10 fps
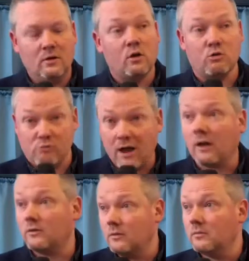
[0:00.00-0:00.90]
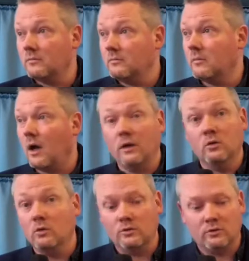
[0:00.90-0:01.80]
Correct. I
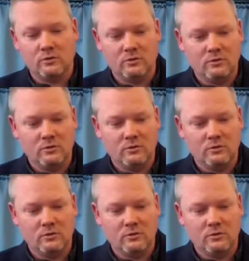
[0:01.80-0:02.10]
don't.